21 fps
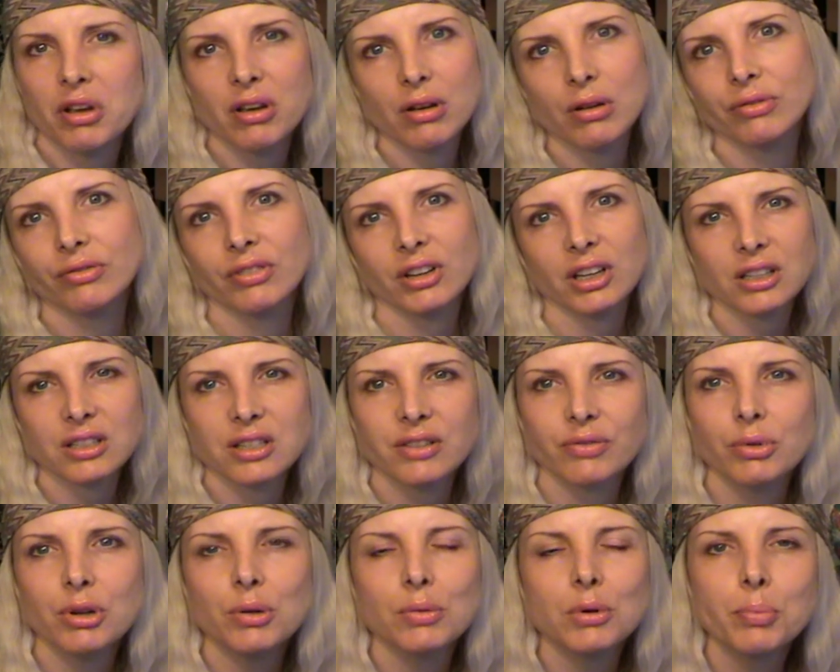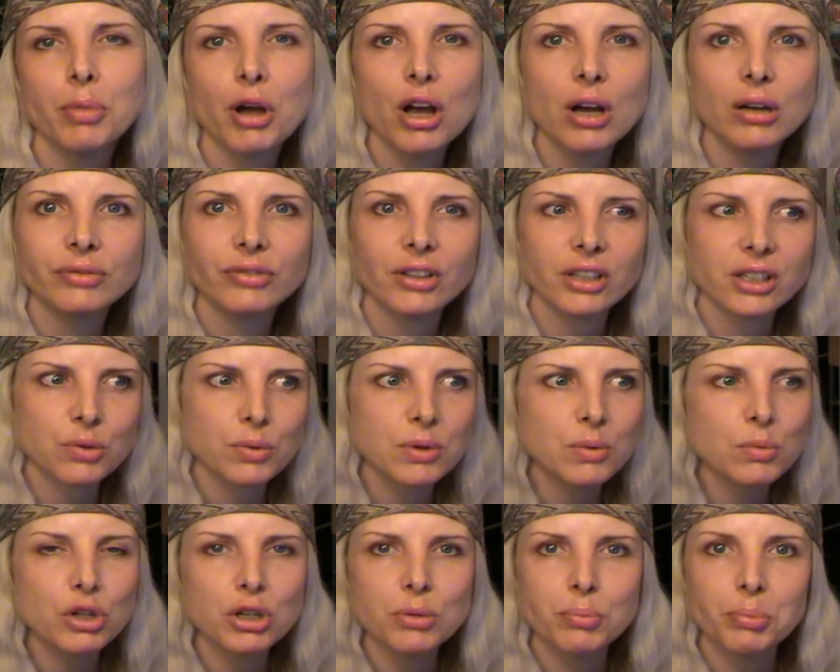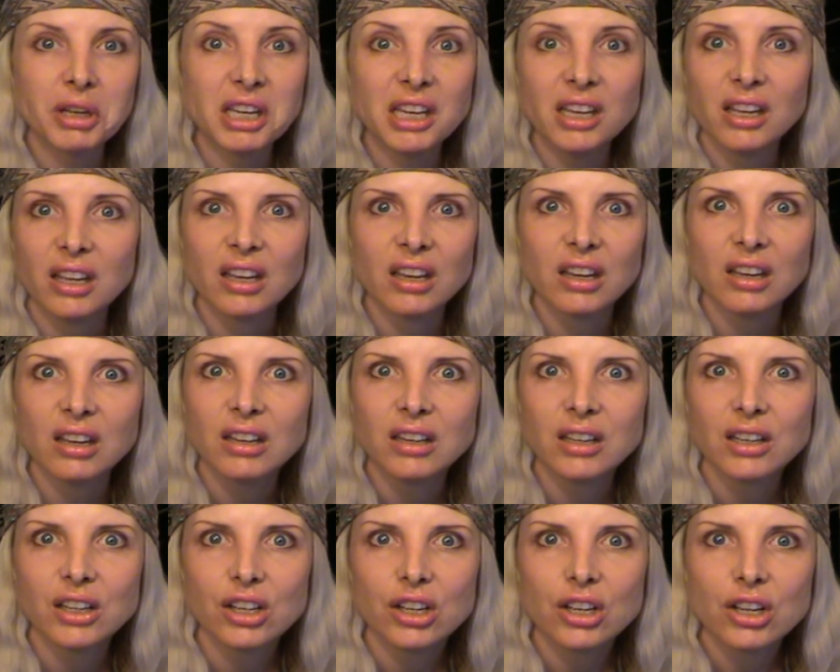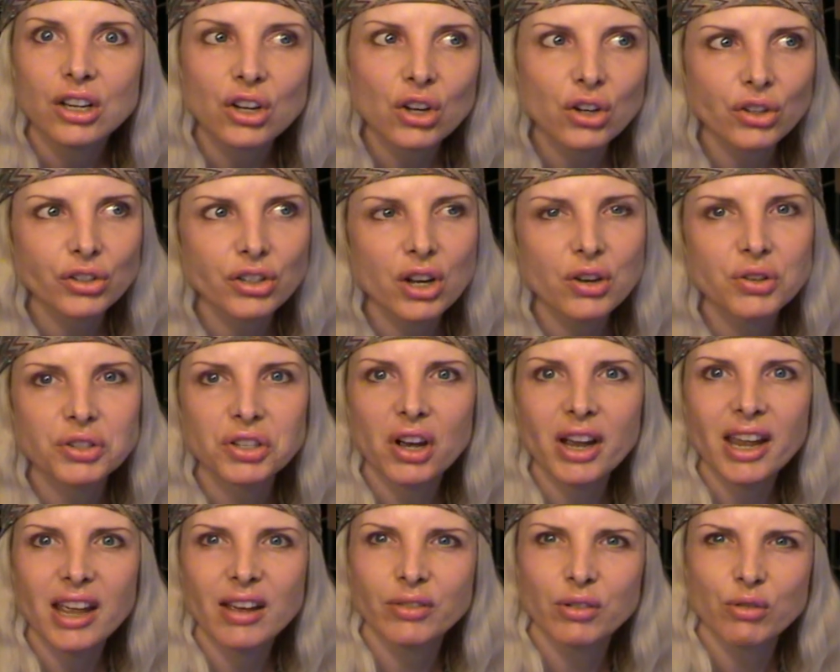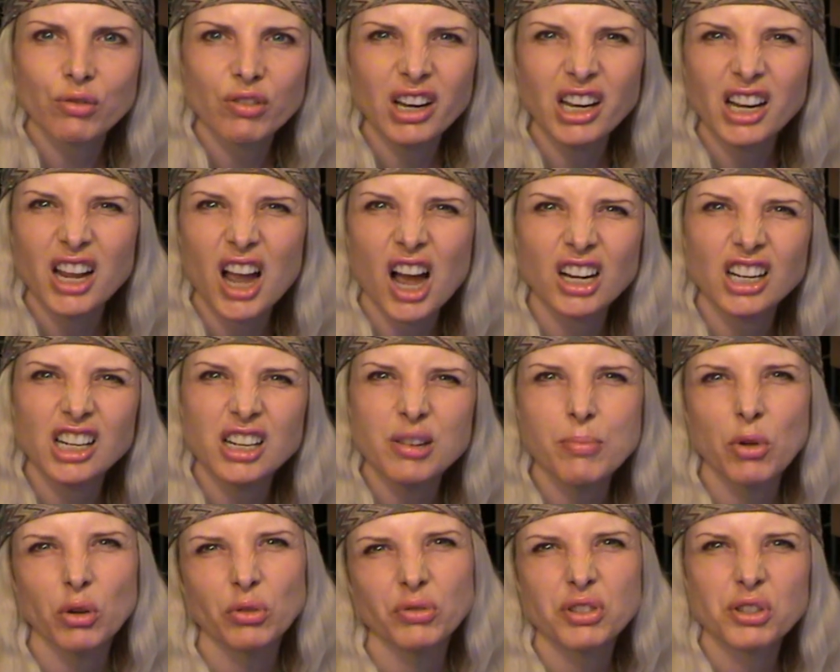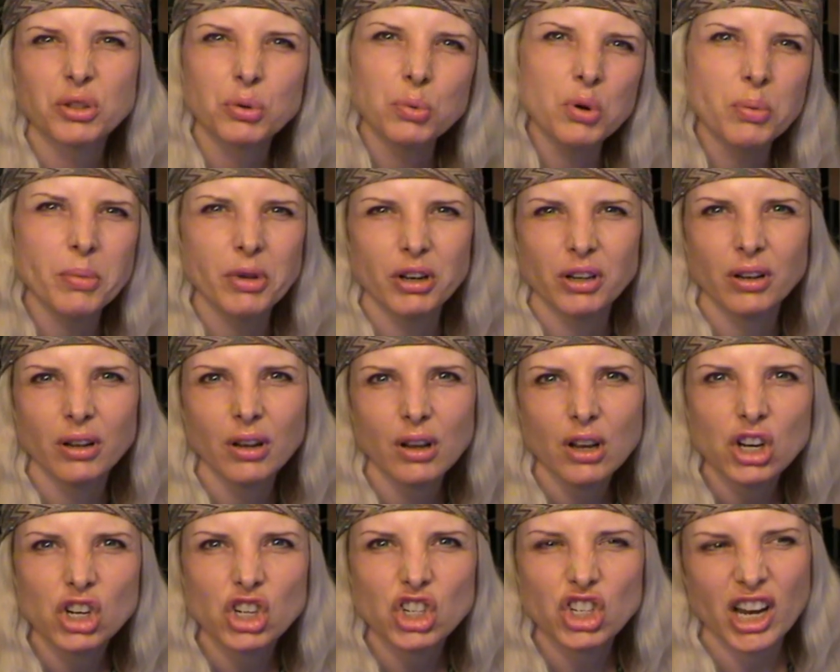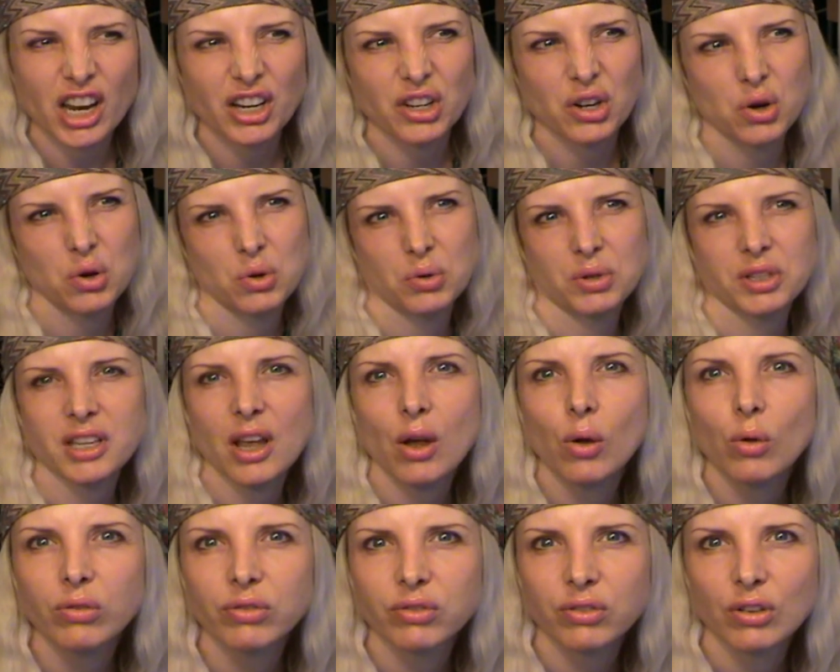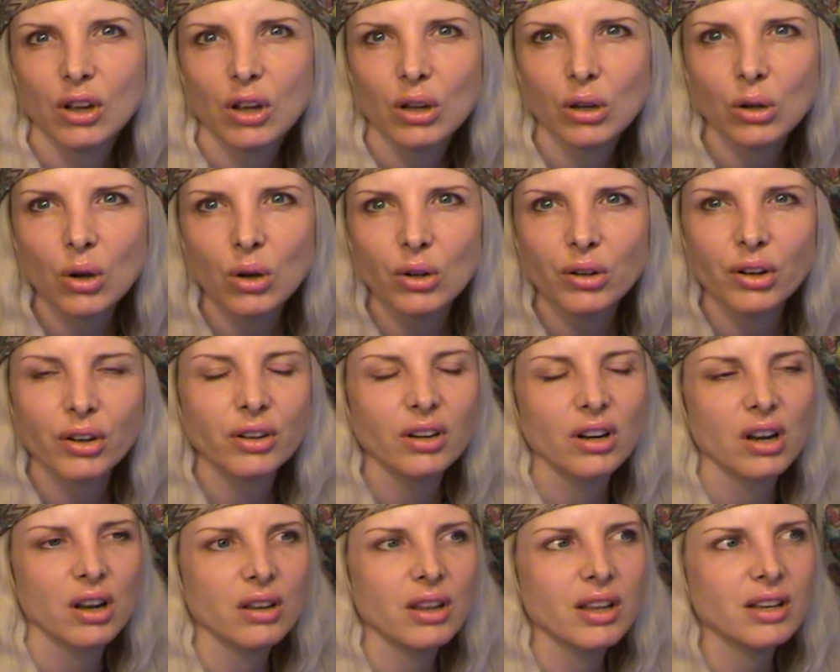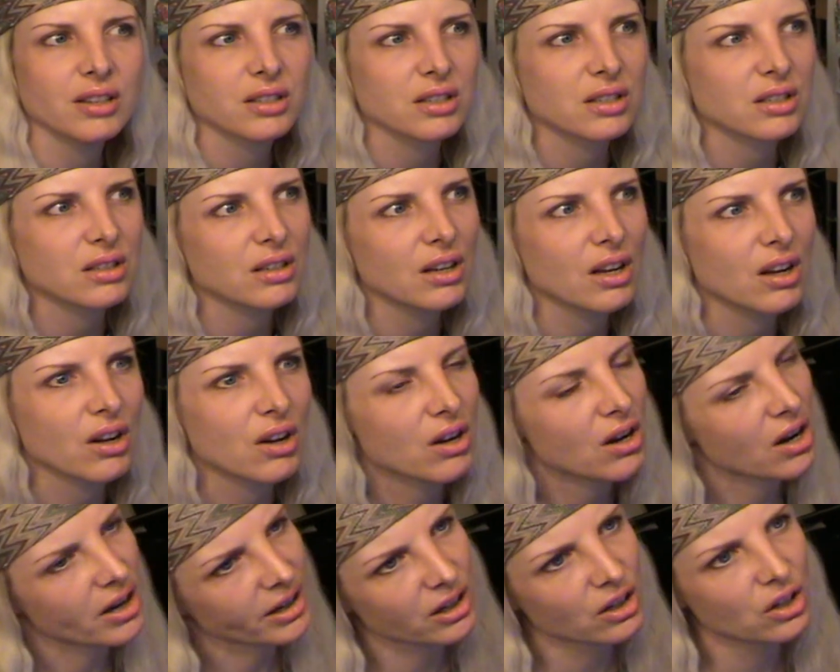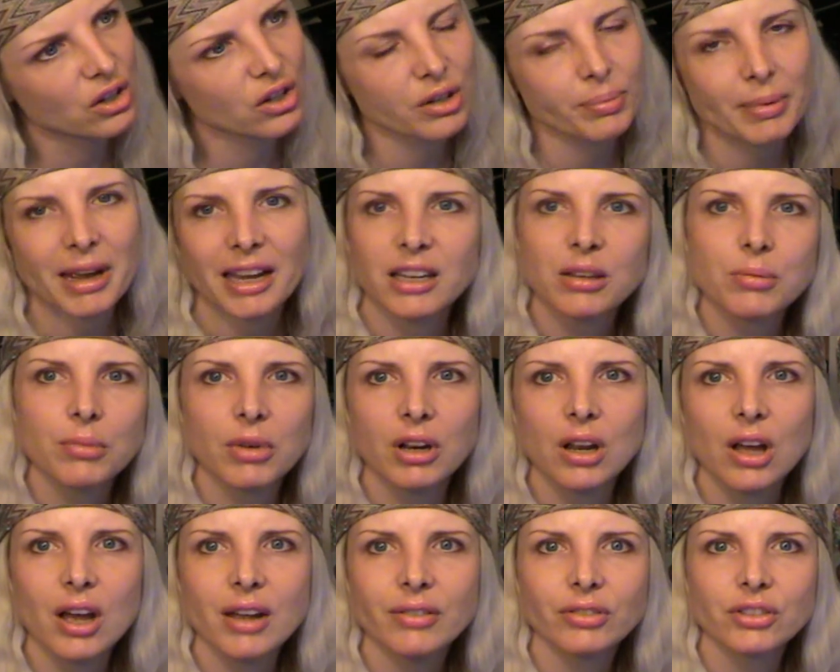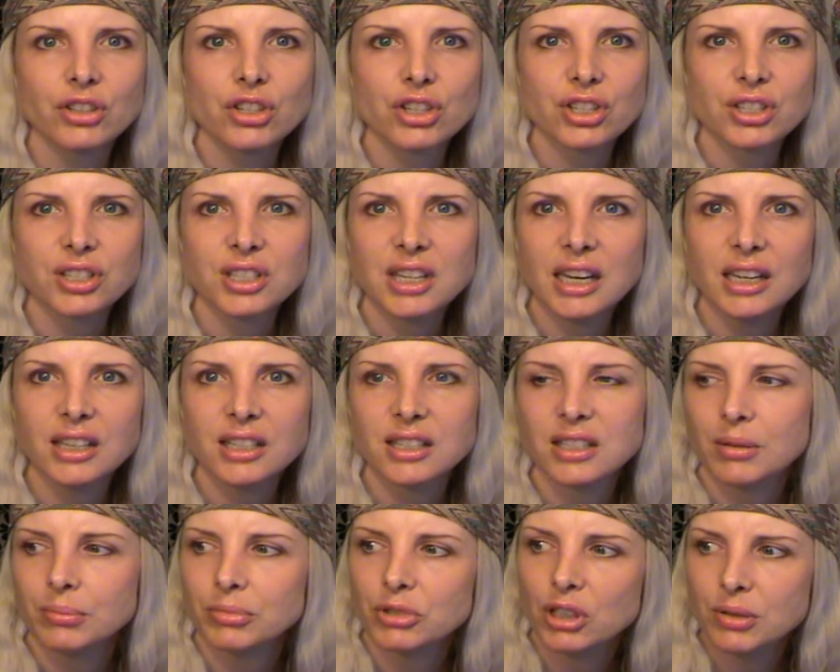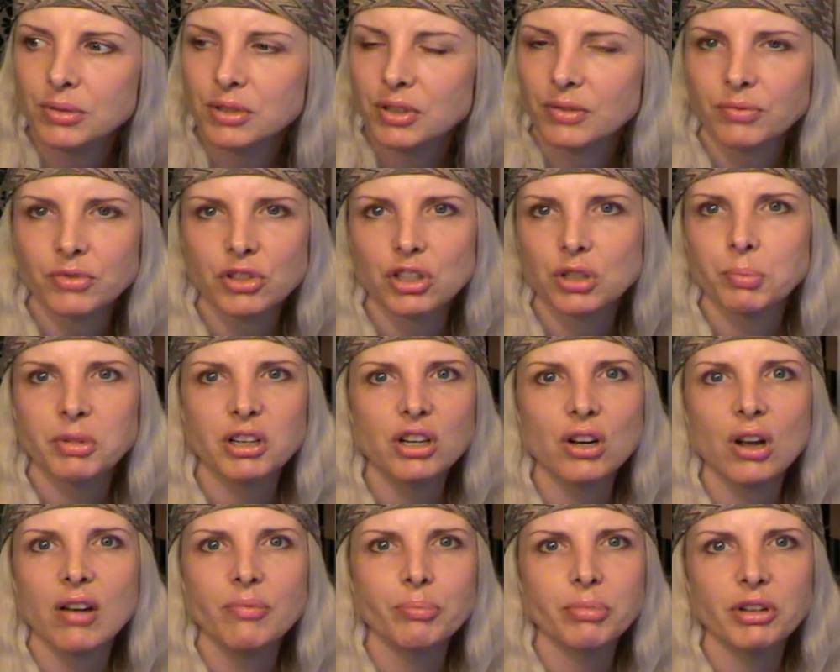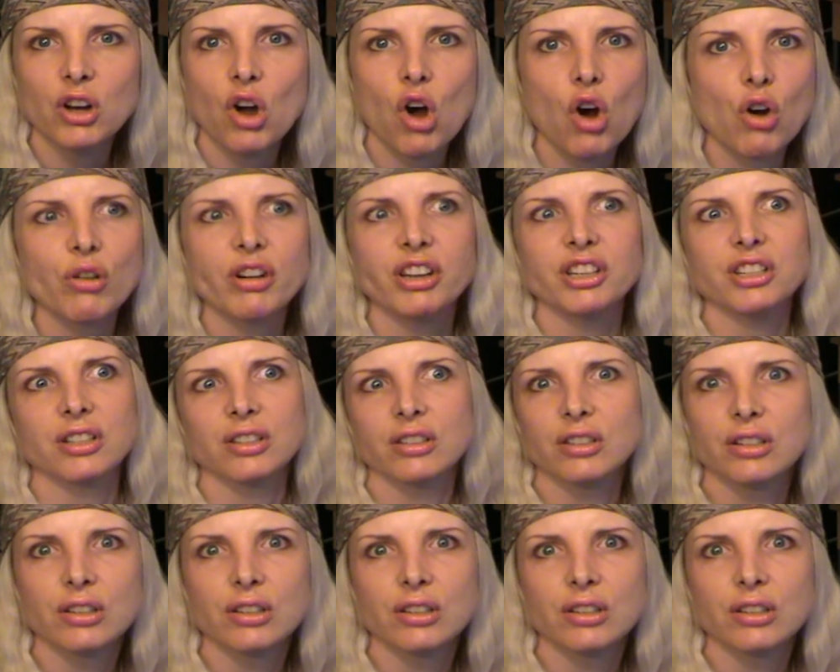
perfect. If we were perfect, we wouldn't be here. God knows I have a really ugly monster woman shadow self. God, you know, I can look back in my life and just see sometimes I've been horrid.